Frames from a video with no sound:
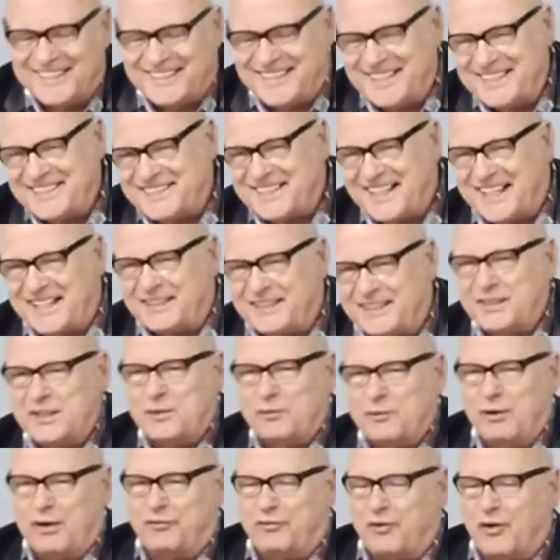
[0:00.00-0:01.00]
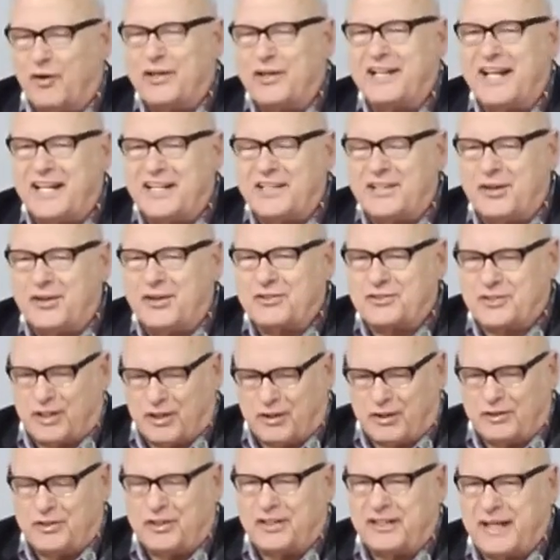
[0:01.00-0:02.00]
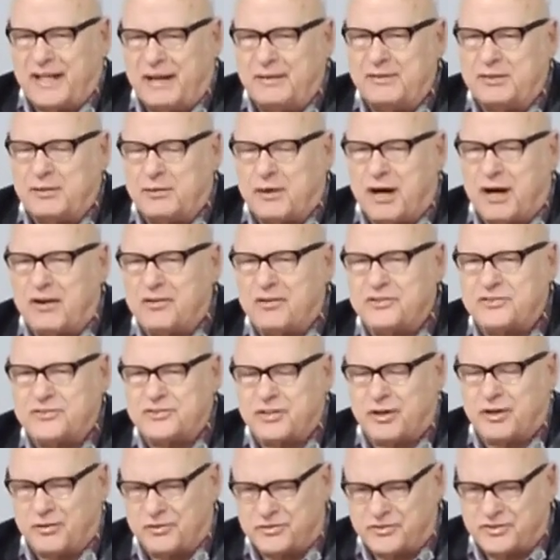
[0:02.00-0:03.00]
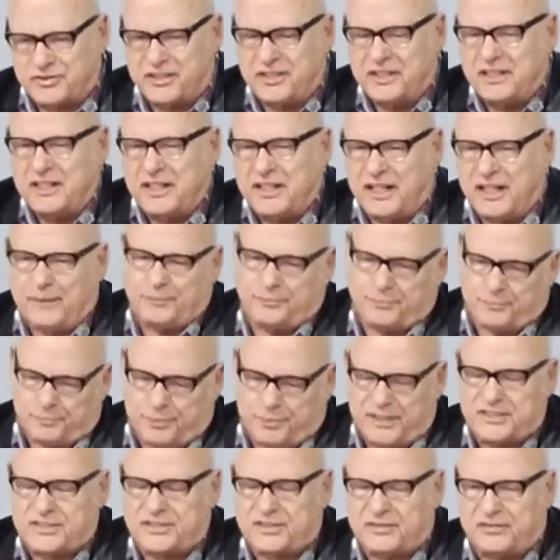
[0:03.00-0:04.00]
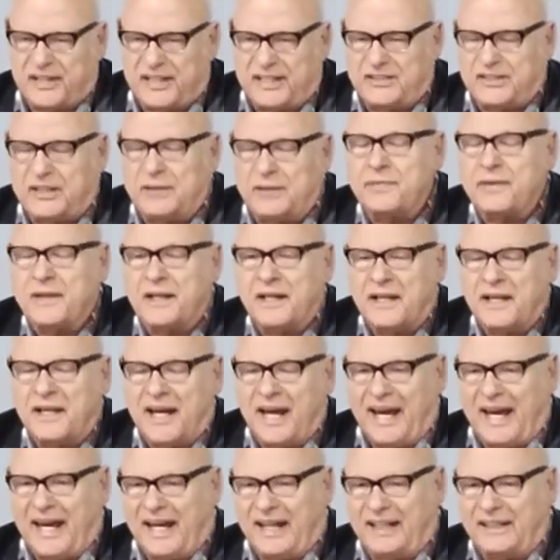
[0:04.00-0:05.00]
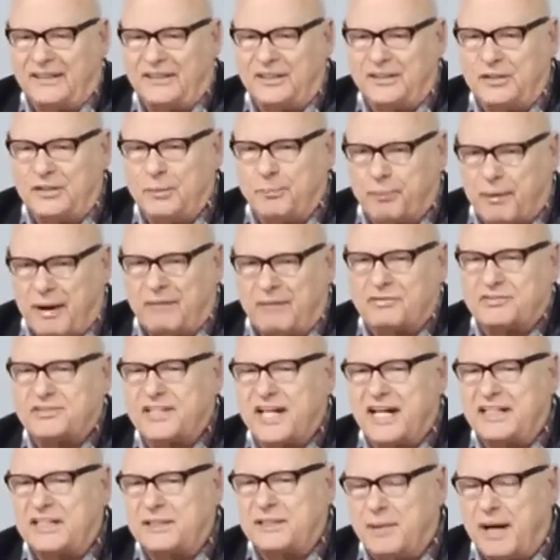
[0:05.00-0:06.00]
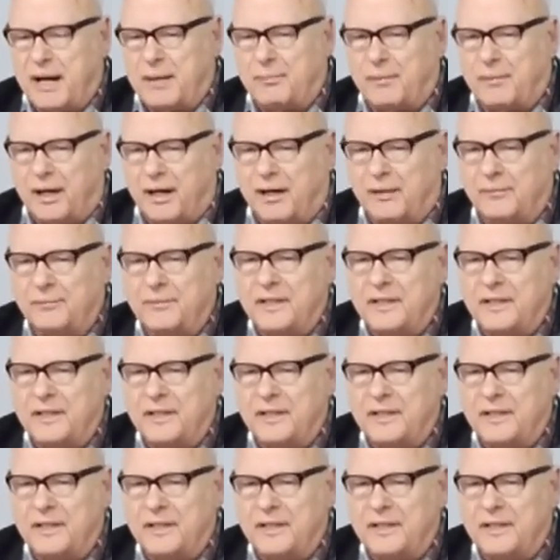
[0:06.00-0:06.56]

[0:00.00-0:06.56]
she said, Well, 48 years ago, you came to our church up in Pennsylvania, and you prophesied to my mom